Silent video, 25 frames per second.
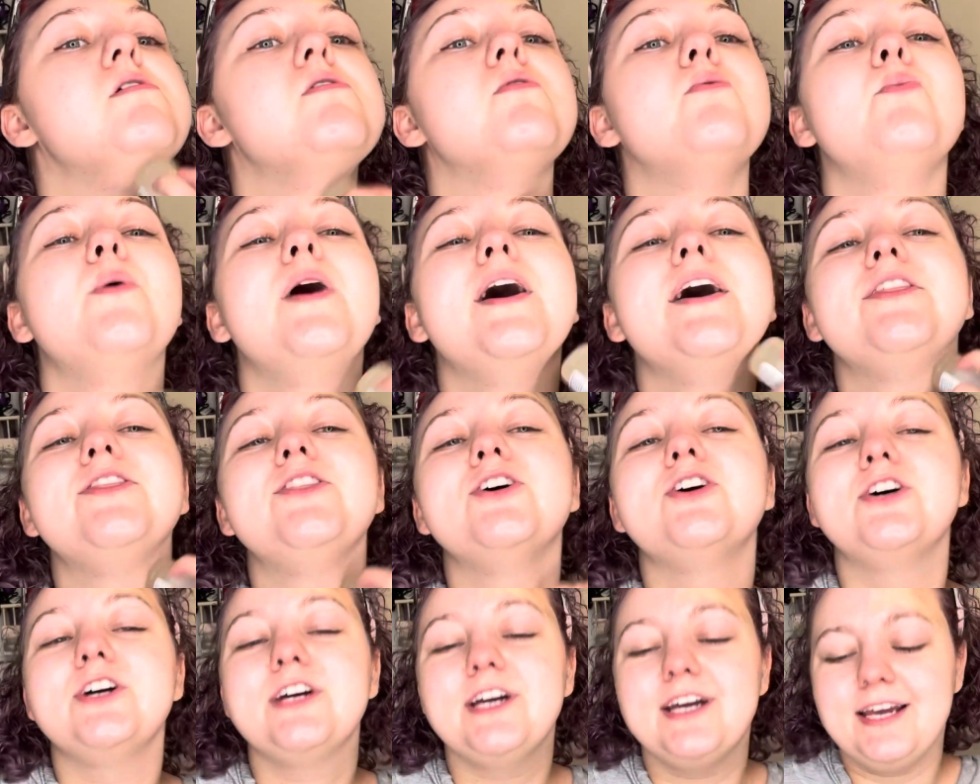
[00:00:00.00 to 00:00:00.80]

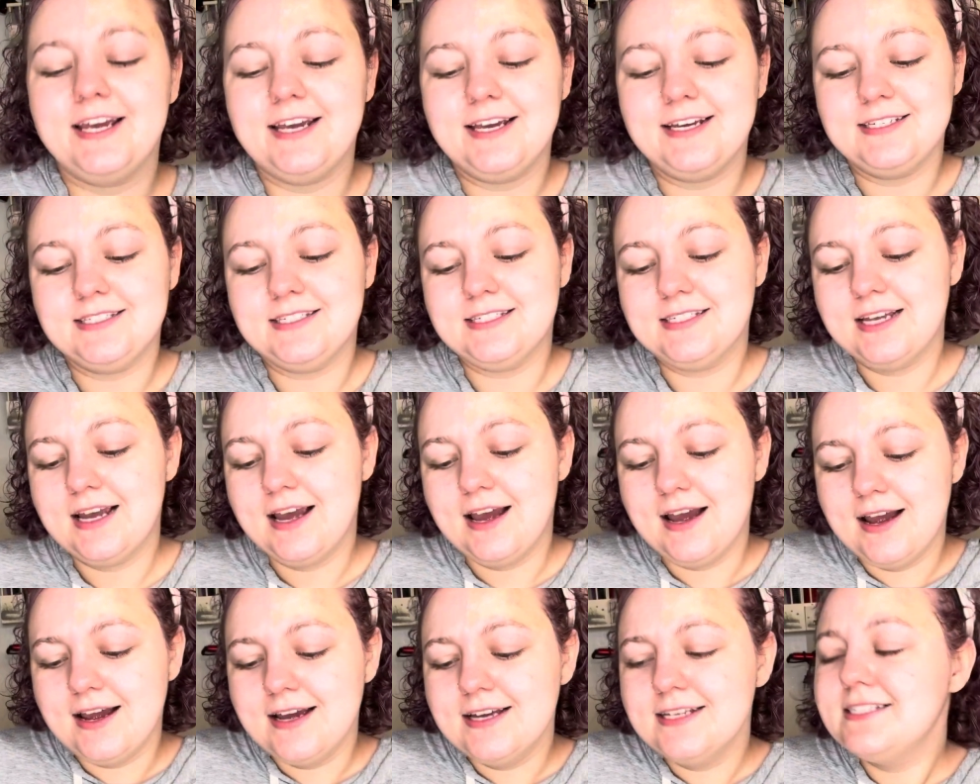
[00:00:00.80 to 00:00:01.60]
Whether it's
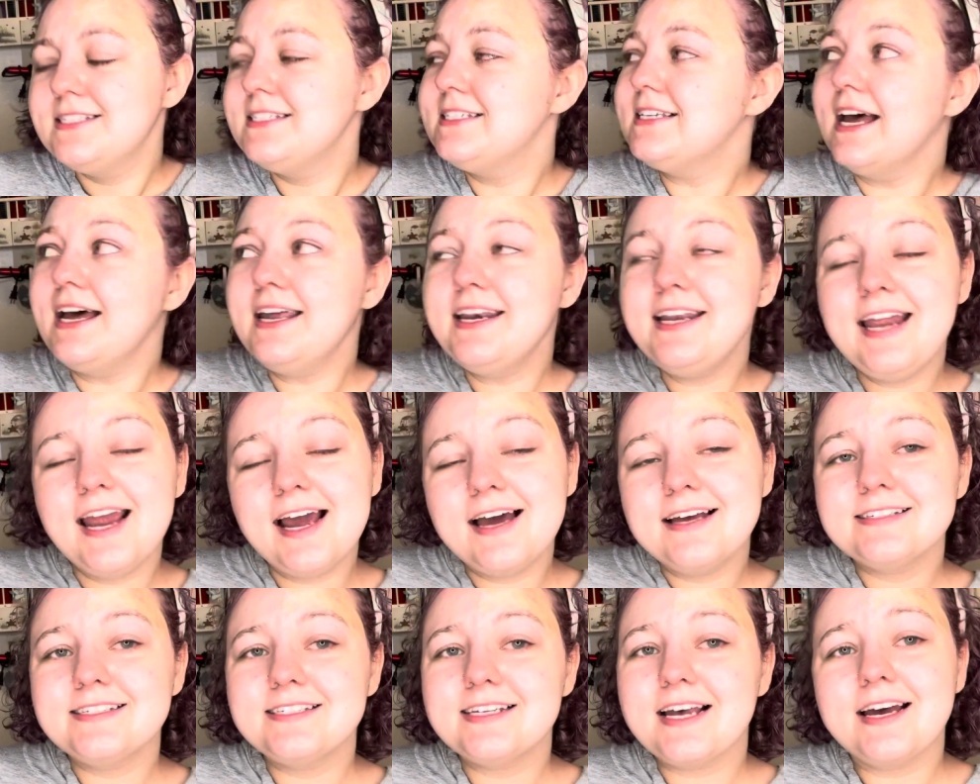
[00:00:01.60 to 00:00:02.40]
sunny
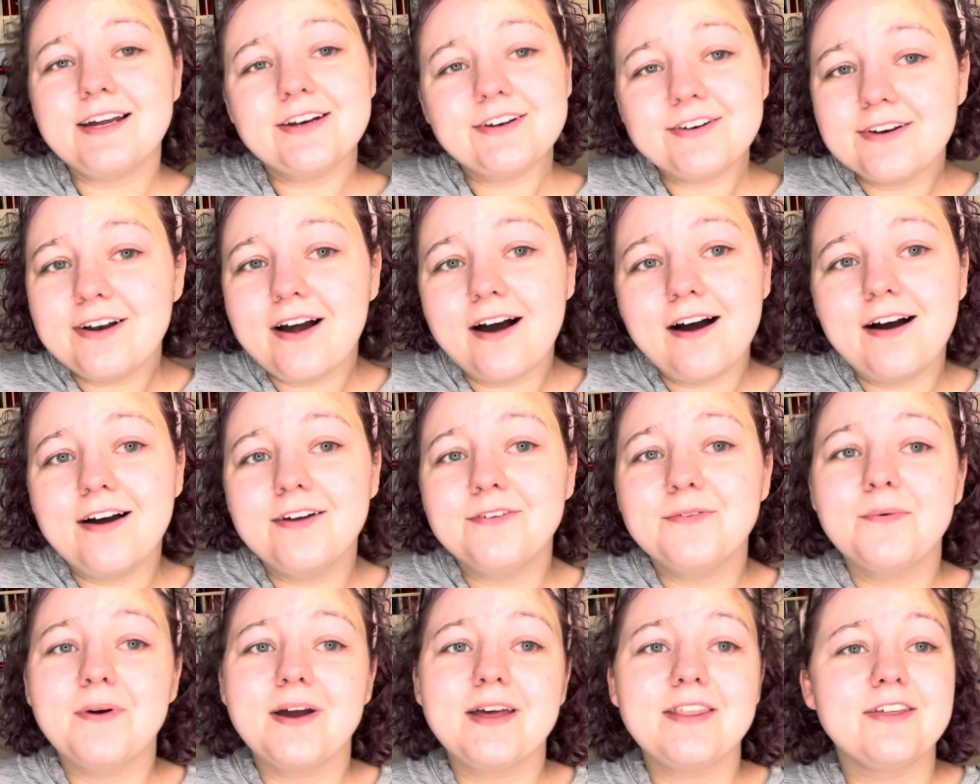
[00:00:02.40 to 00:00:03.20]
outside or
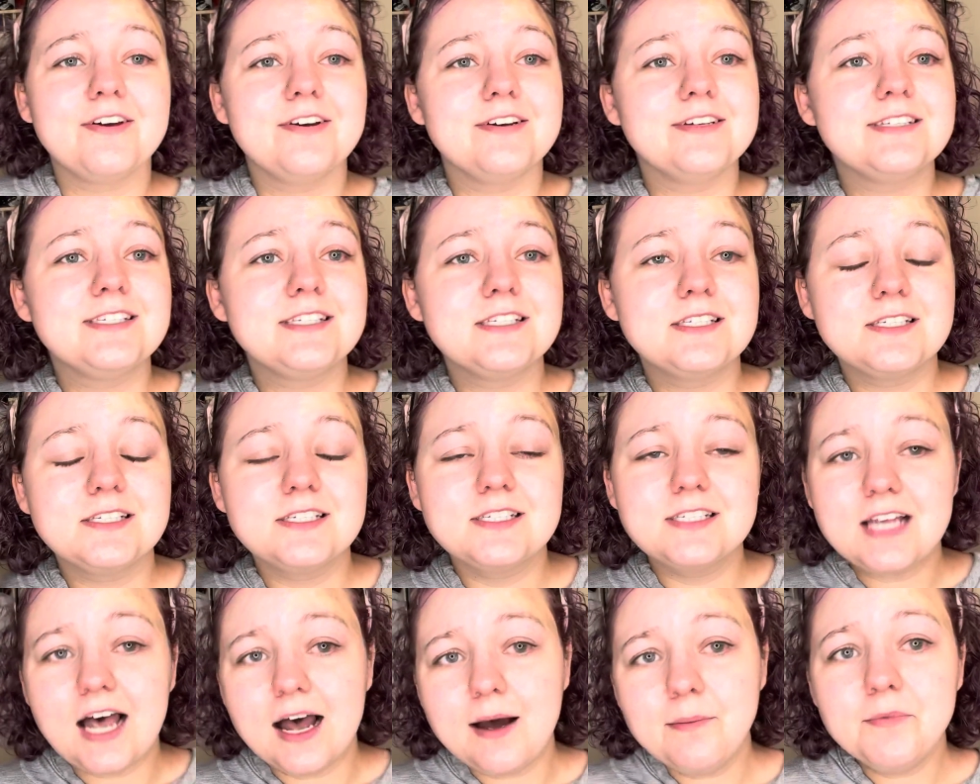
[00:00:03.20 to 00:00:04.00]
not, whether it's
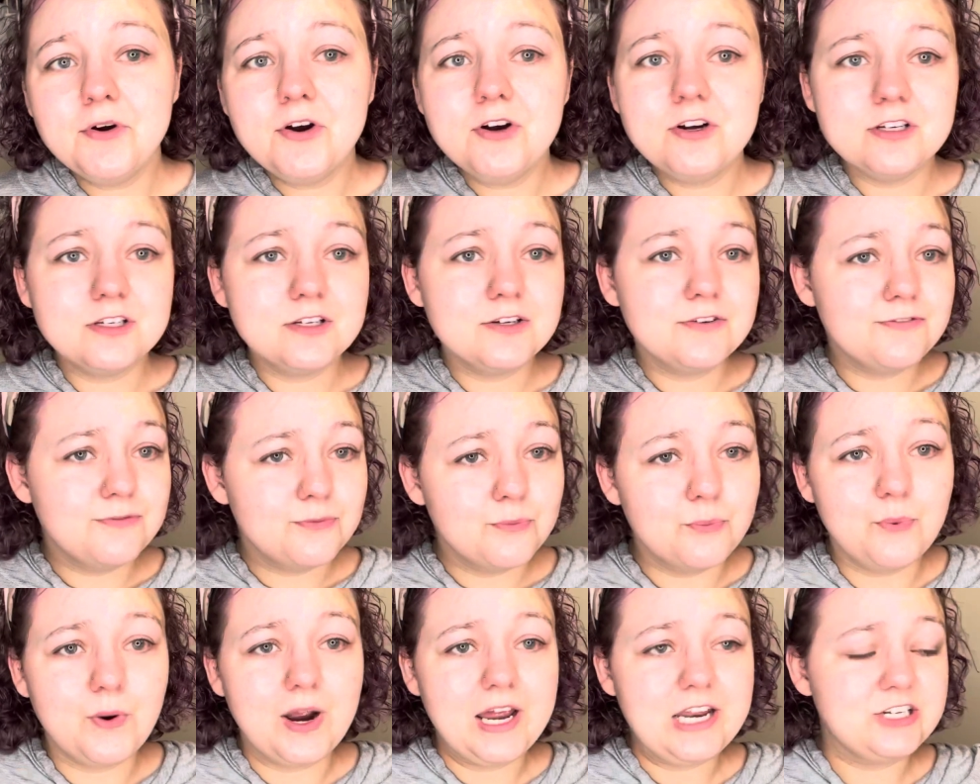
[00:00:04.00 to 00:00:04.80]
summer or
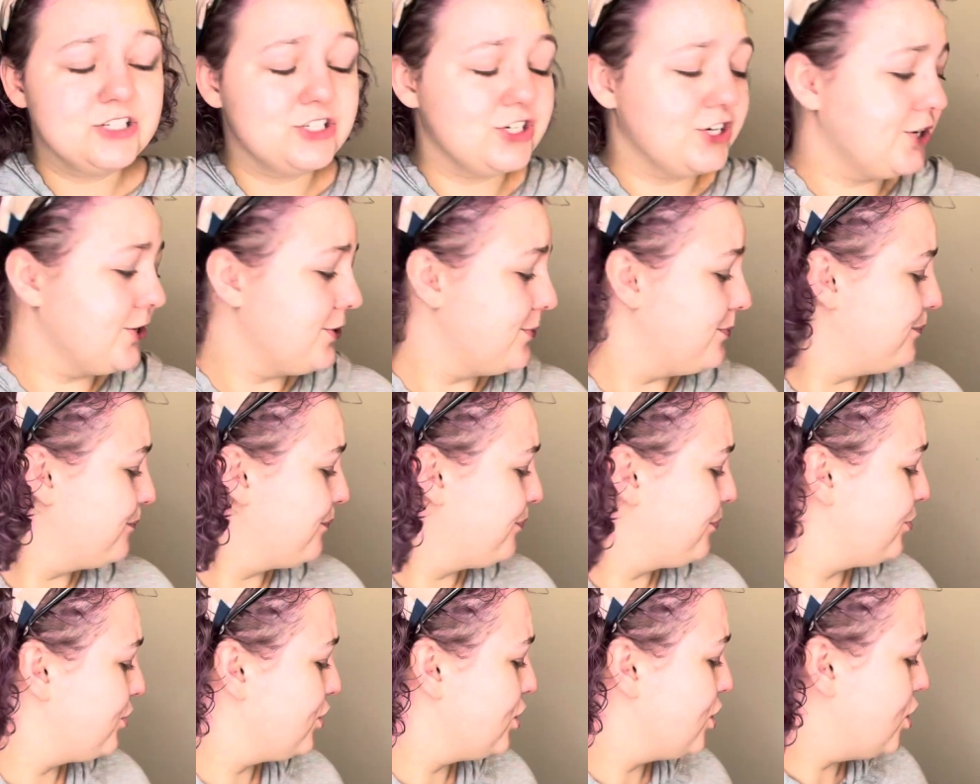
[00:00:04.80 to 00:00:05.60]
winter,
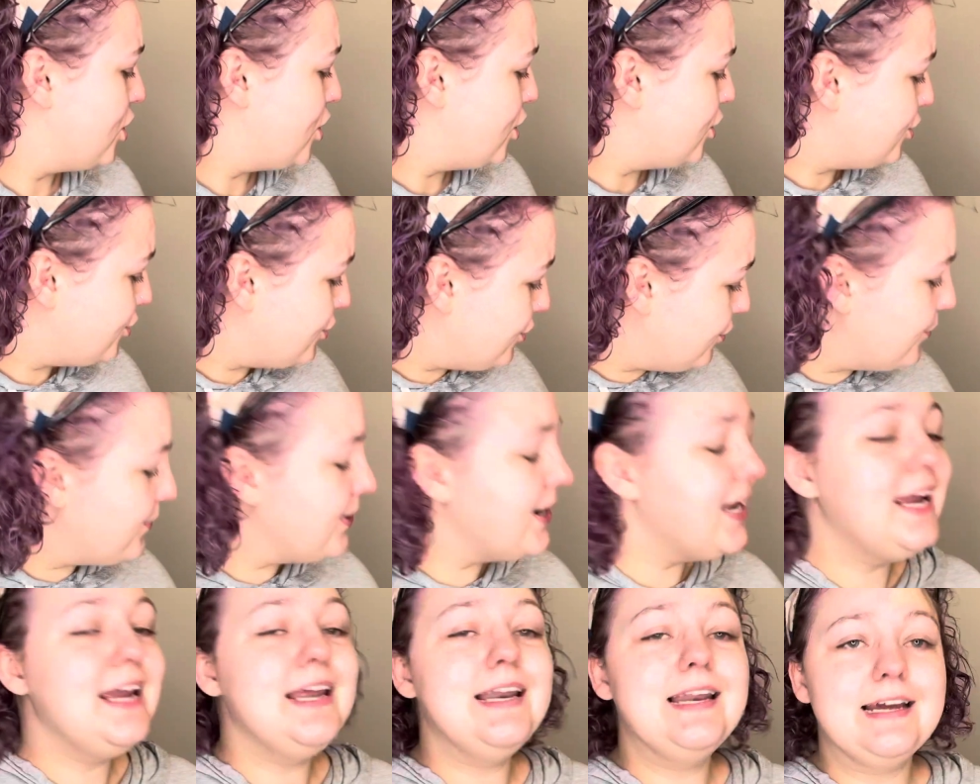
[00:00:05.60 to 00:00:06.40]
you
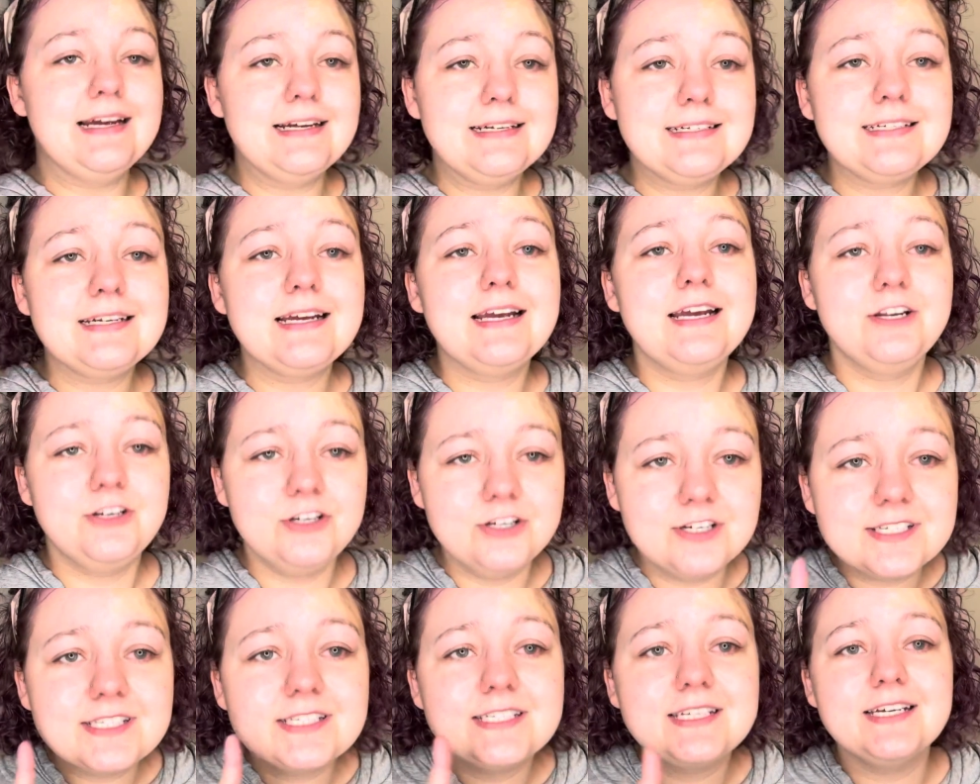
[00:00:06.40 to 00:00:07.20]
need it in
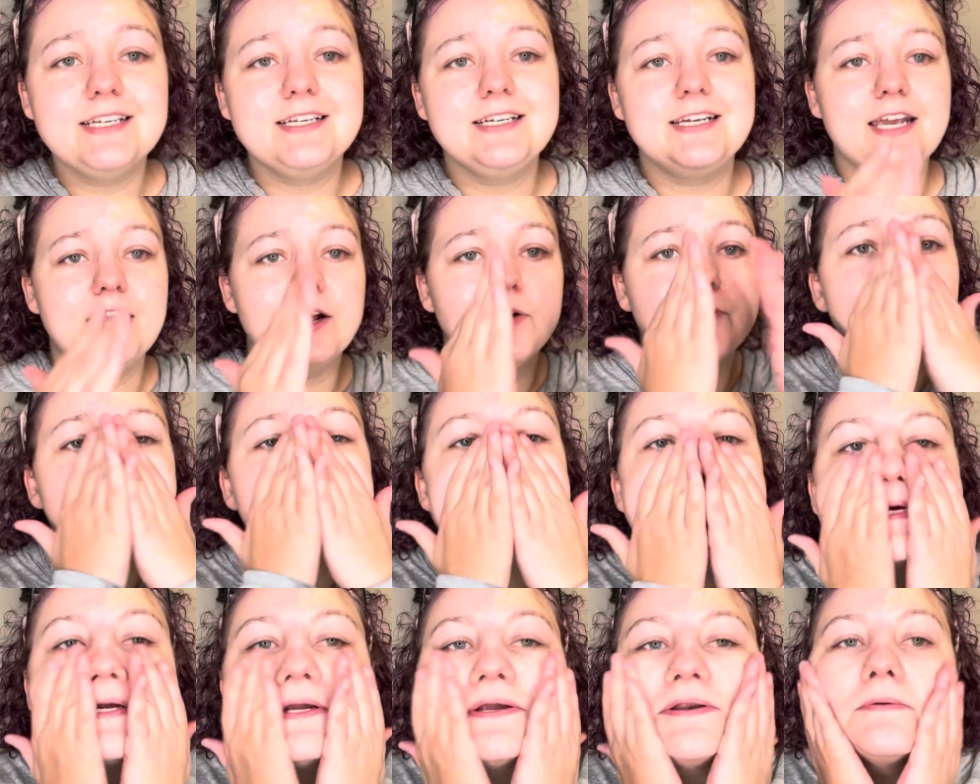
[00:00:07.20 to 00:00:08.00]
your skincare
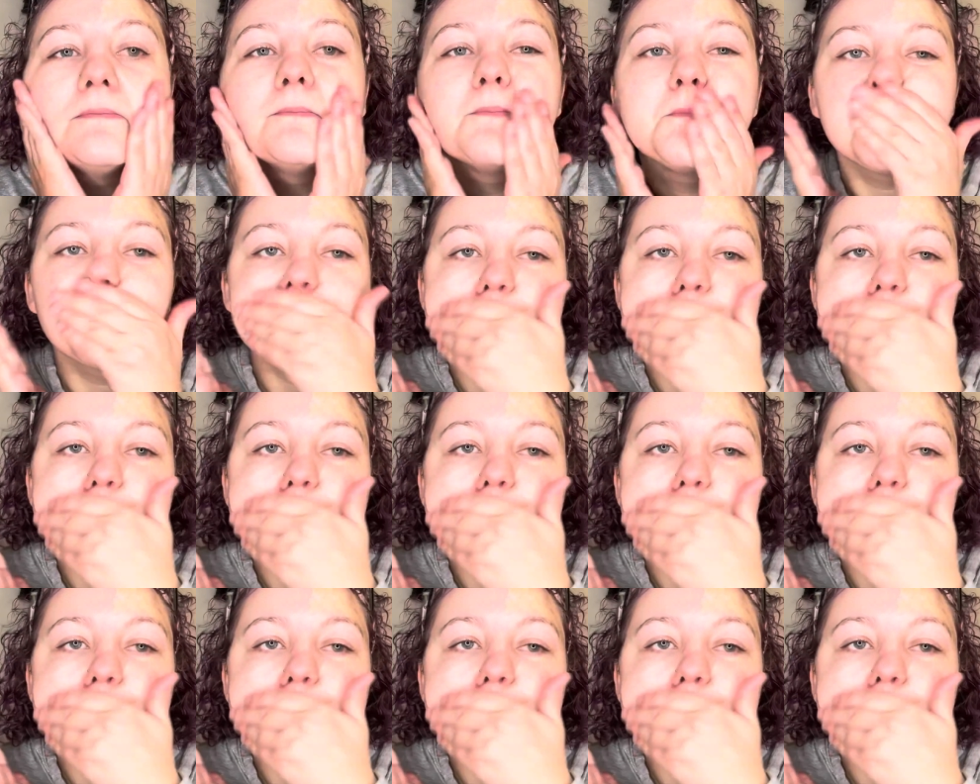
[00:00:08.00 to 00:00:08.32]
routine.